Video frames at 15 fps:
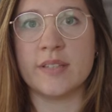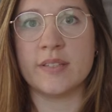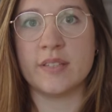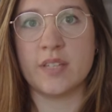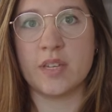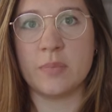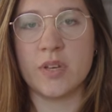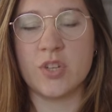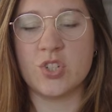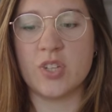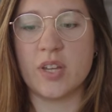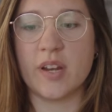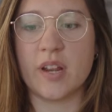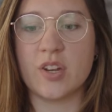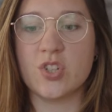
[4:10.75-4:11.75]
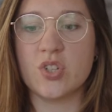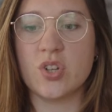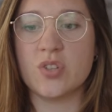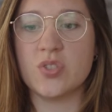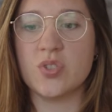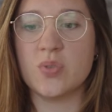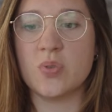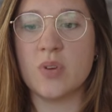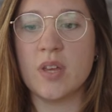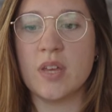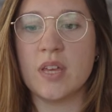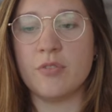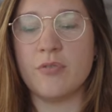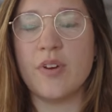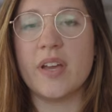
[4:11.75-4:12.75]
in the image that I showed you.
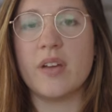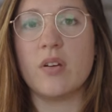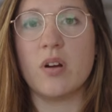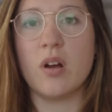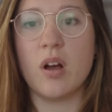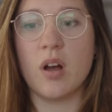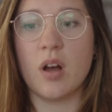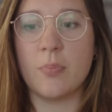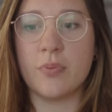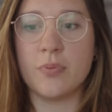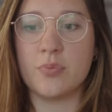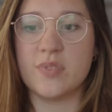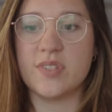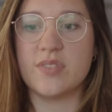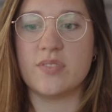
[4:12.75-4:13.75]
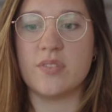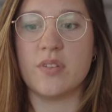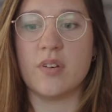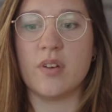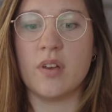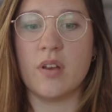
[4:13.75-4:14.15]
If I go up with the